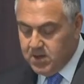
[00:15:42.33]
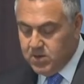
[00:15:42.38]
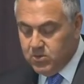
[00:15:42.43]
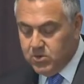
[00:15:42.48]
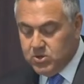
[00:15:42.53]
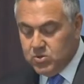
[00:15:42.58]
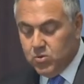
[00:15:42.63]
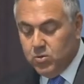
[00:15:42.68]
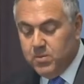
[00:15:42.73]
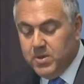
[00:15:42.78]

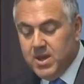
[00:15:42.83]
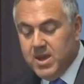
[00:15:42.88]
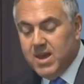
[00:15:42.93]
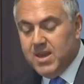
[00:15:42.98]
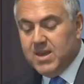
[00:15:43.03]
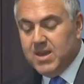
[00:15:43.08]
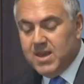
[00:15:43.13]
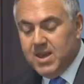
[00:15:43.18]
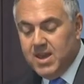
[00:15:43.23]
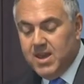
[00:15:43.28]
which will be
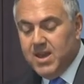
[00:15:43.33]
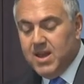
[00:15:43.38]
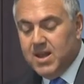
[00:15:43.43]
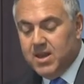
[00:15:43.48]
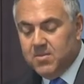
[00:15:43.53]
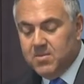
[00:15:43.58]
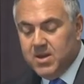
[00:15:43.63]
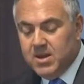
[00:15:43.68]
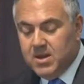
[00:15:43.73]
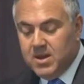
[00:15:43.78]
a key
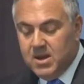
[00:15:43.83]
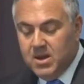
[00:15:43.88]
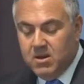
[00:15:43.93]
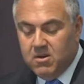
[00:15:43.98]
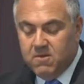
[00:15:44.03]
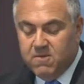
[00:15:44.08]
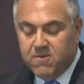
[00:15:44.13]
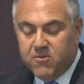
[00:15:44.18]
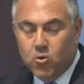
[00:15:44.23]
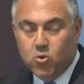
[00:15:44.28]
element in
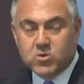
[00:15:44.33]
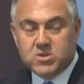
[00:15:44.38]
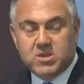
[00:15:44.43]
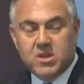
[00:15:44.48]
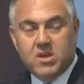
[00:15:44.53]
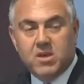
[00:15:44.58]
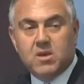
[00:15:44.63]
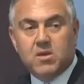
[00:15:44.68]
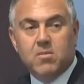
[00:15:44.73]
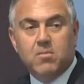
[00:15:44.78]

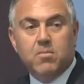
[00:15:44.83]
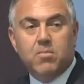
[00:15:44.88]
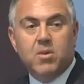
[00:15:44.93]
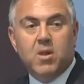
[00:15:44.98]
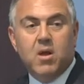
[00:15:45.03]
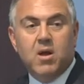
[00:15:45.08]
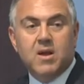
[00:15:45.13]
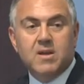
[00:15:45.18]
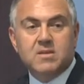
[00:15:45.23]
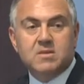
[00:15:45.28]
enforcing
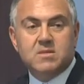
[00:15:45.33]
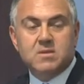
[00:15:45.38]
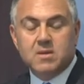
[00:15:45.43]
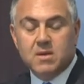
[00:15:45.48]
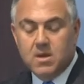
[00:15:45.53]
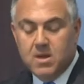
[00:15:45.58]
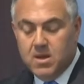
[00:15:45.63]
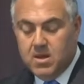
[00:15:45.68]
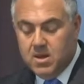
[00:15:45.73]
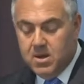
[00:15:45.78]
compliance
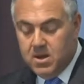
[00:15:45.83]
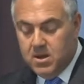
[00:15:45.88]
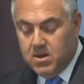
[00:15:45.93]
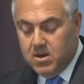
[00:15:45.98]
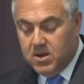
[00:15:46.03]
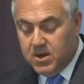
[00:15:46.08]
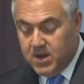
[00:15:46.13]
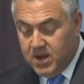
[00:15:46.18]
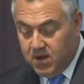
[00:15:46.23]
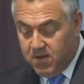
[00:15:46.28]
and
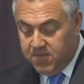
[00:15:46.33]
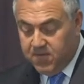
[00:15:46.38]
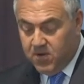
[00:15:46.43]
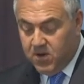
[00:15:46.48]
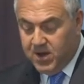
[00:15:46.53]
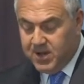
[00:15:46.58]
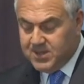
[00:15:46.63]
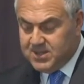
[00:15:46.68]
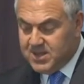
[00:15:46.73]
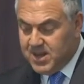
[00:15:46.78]

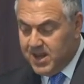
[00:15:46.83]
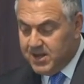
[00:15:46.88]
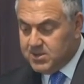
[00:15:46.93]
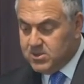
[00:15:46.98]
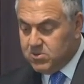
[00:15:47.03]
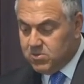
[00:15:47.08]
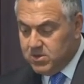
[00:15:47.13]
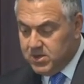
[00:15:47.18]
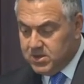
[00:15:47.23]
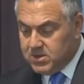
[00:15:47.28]
identifying
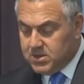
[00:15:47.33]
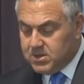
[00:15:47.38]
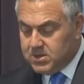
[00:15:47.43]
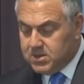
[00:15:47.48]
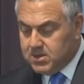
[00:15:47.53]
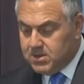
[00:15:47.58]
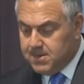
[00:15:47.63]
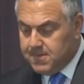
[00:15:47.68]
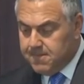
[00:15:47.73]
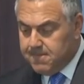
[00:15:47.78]
tax
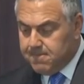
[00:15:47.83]
risks.